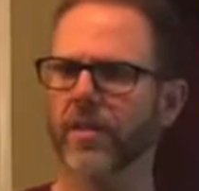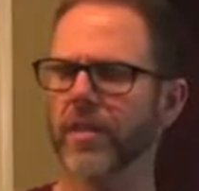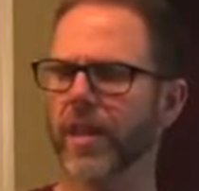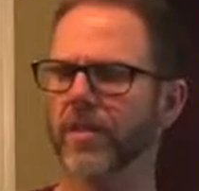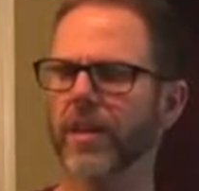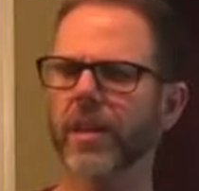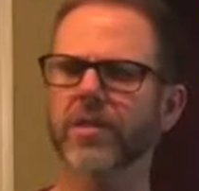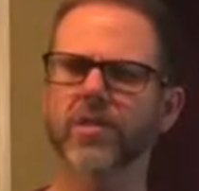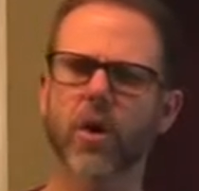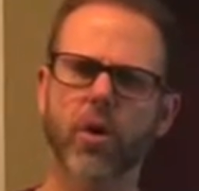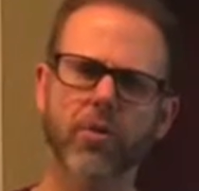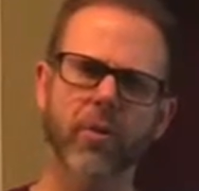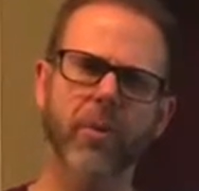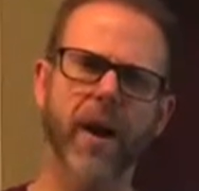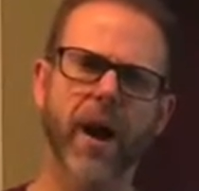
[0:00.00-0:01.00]
Nothing is
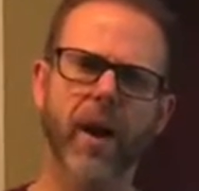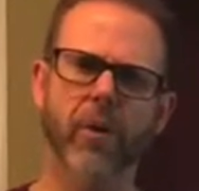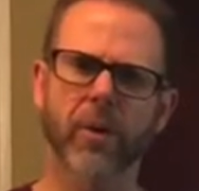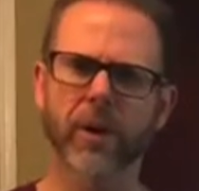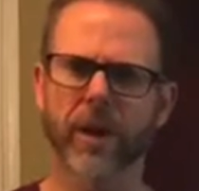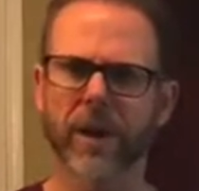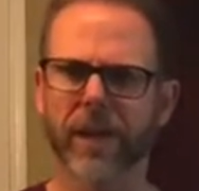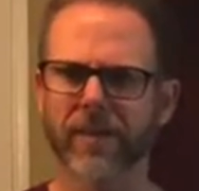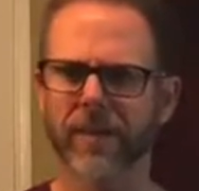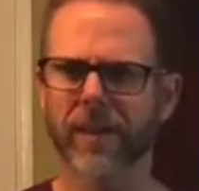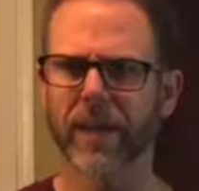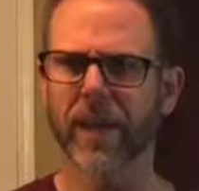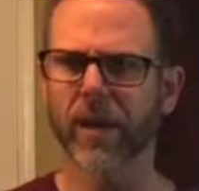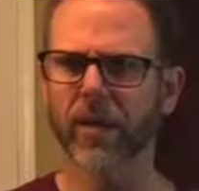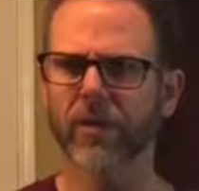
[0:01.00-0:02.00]
overpowering
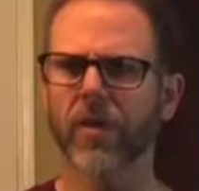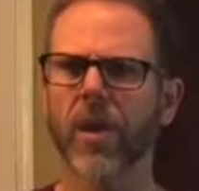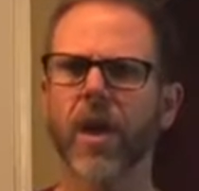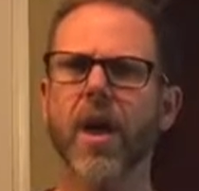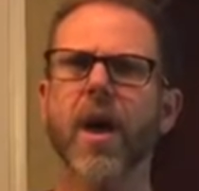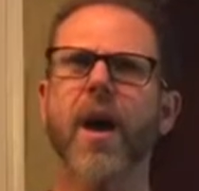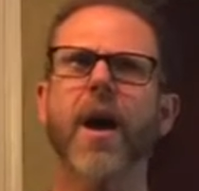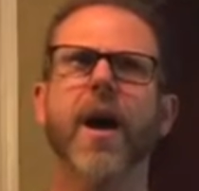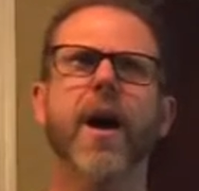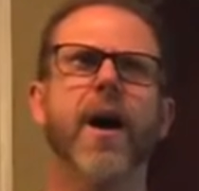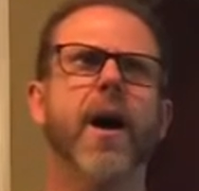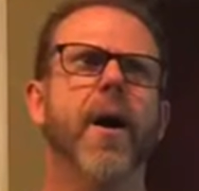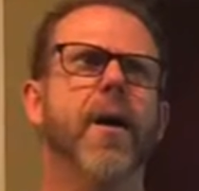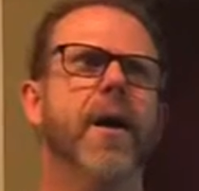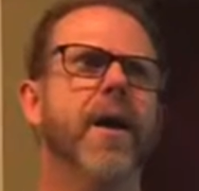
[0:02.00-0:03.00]
anything else.
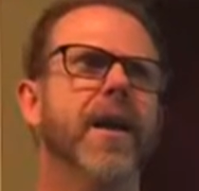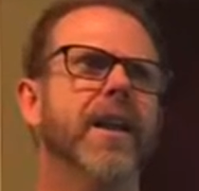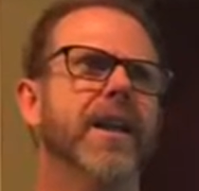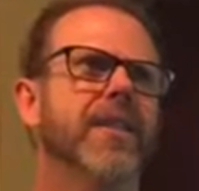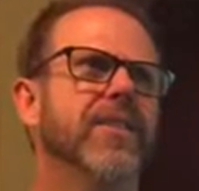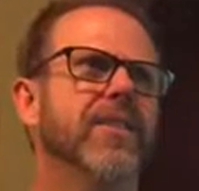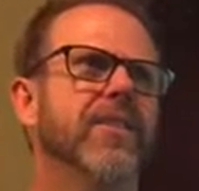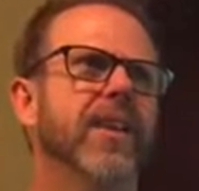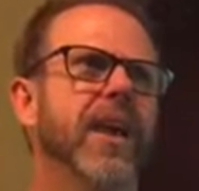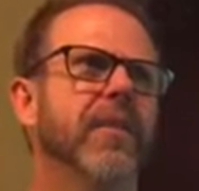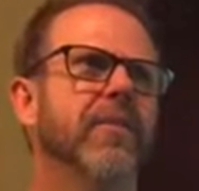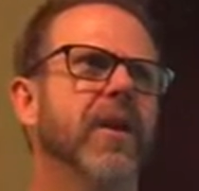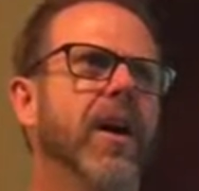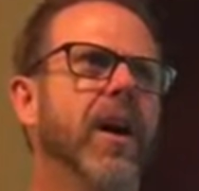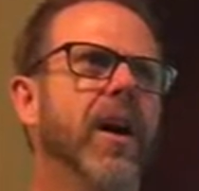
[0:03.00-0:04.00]
And at the
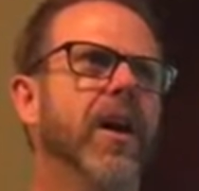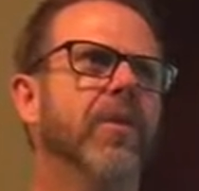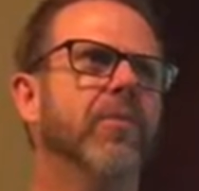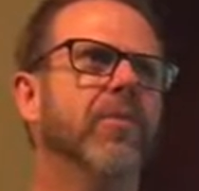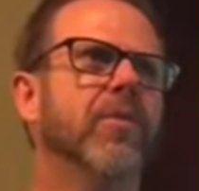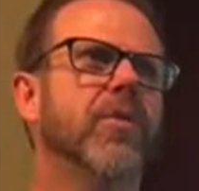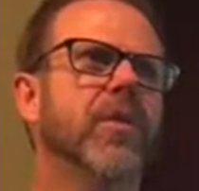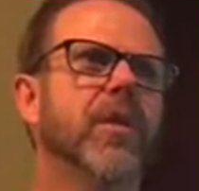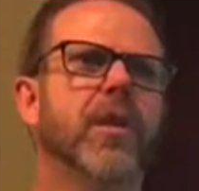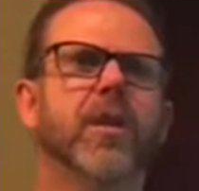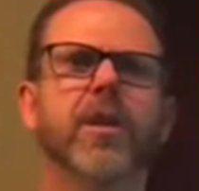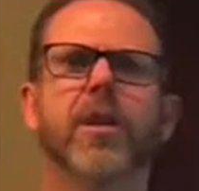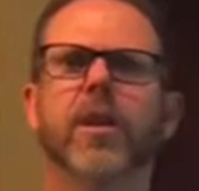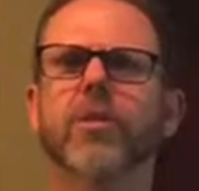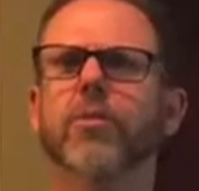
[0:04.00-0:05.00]
same time,
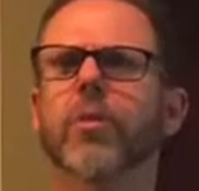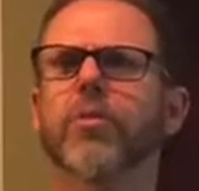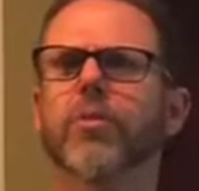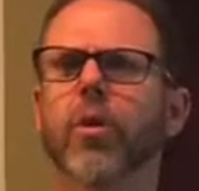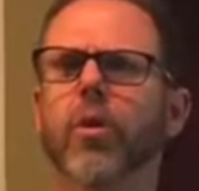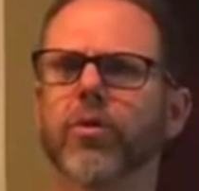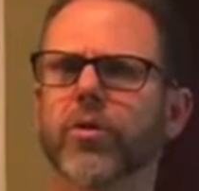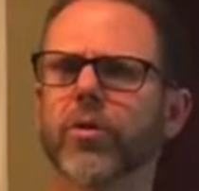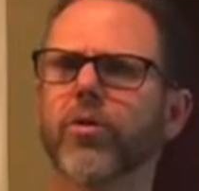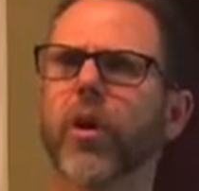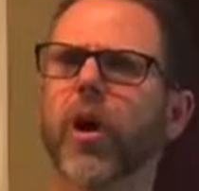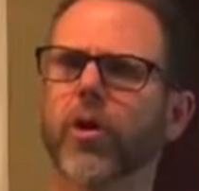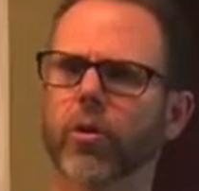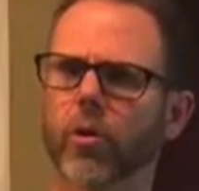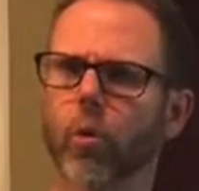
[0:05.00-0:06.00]
the end result is
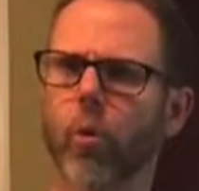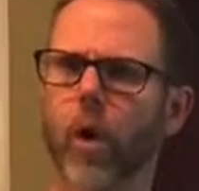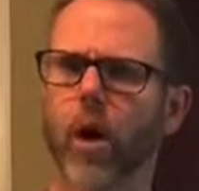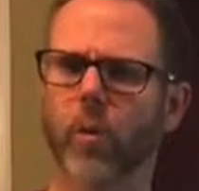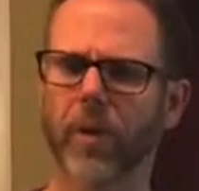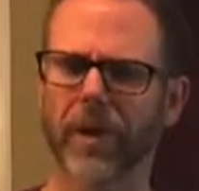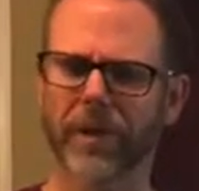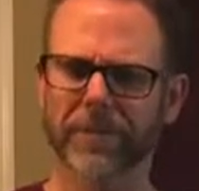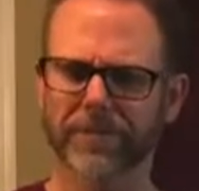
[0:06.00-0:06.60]
underwhelming.